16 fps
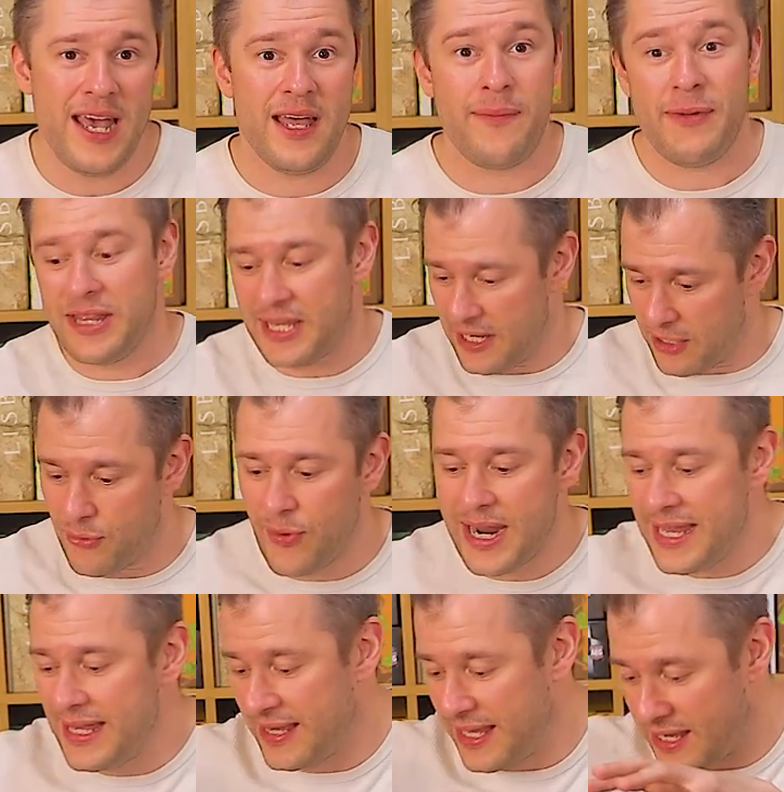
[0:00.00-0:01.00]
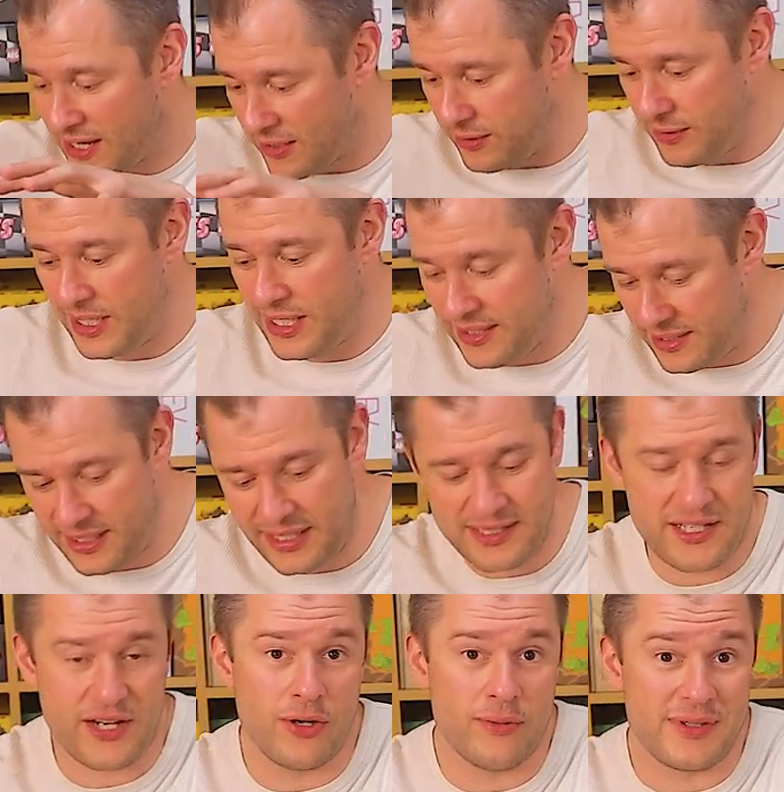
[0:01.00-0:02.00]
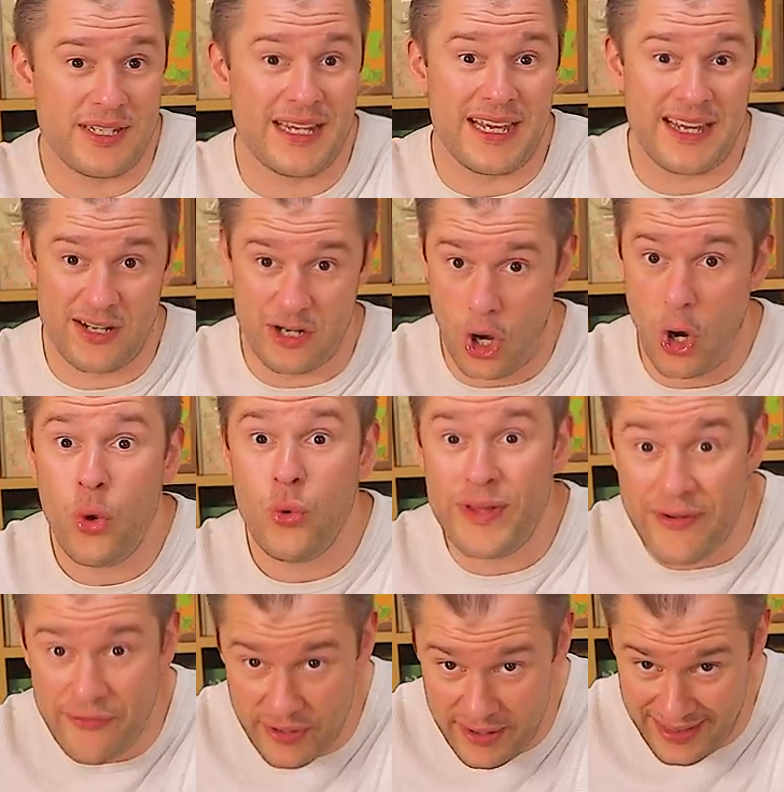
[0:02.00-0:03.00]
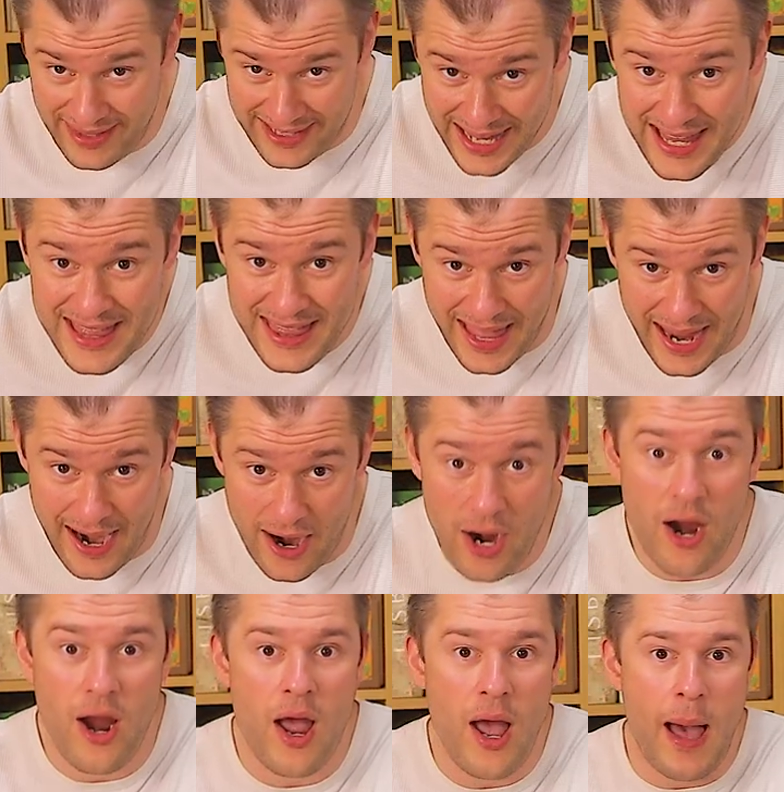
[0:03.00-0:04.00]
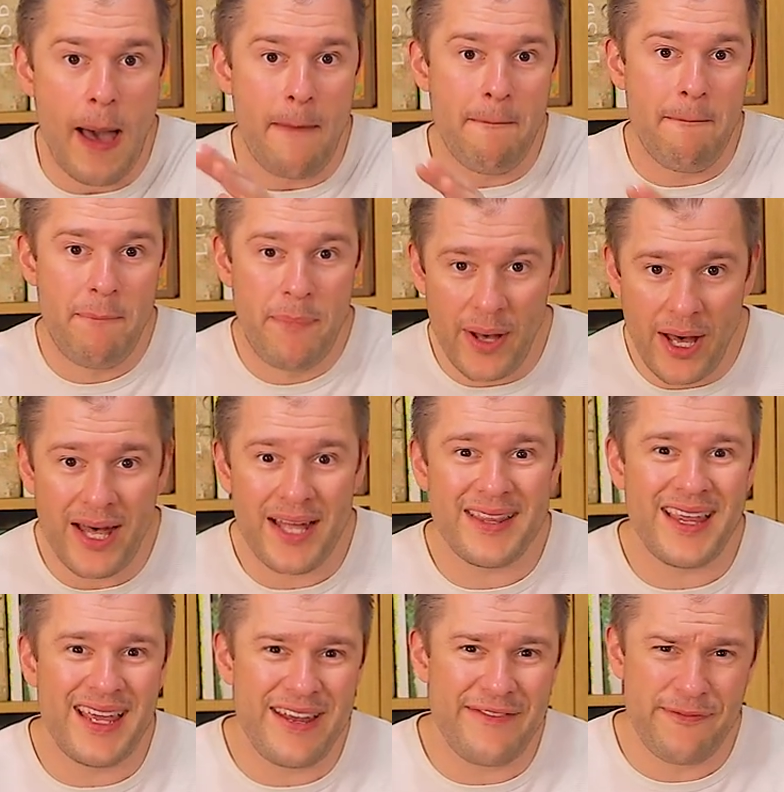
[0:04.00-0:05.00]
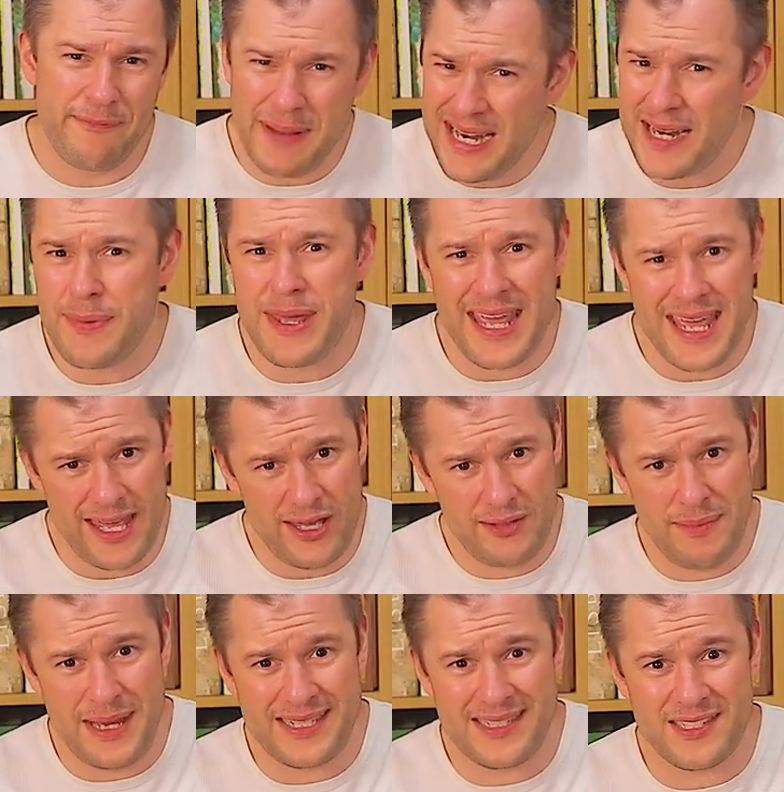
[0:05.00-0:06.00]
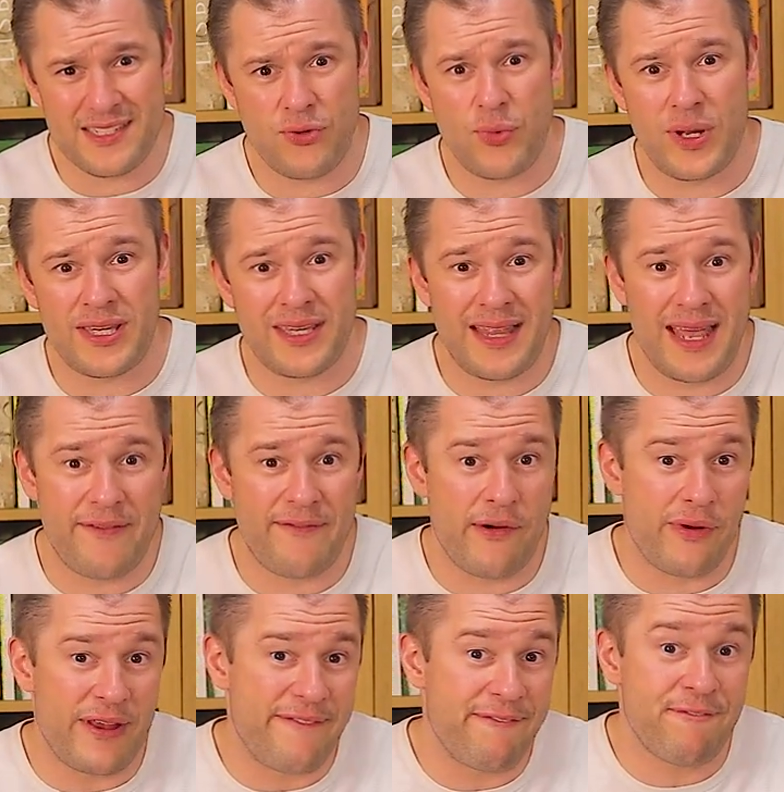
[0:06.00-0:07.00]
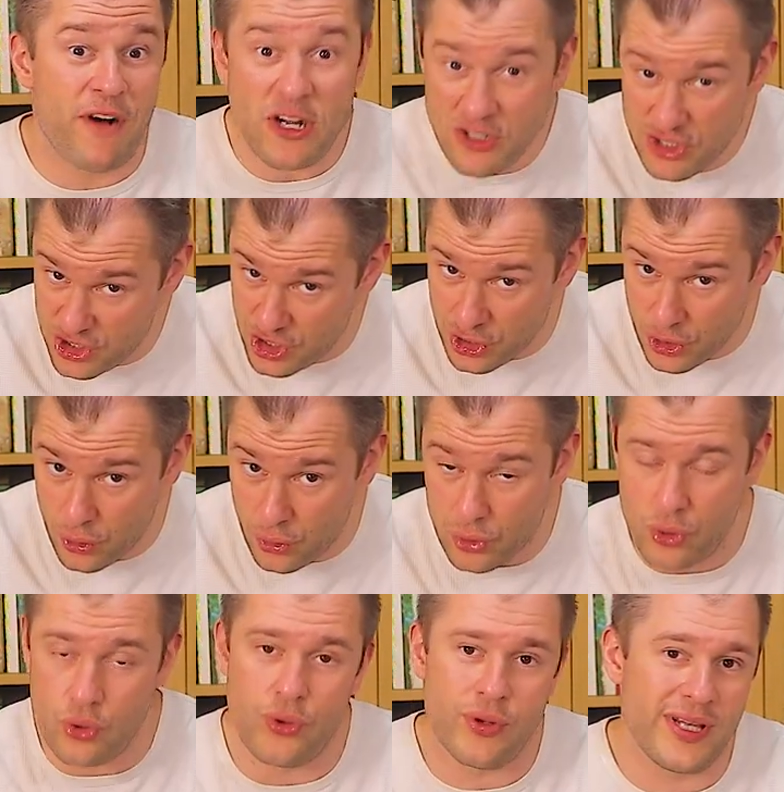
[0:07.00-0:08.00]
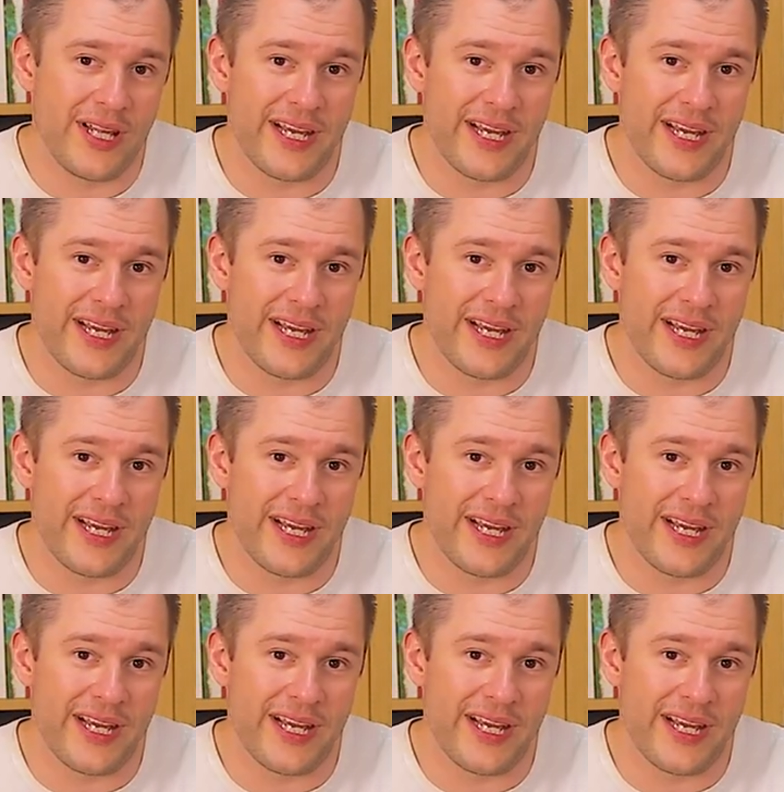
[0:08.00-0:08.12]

I mean, they're great, they can in terms that they can hold everything in there, but they've been a bit hit and miss as to whether they're very functional or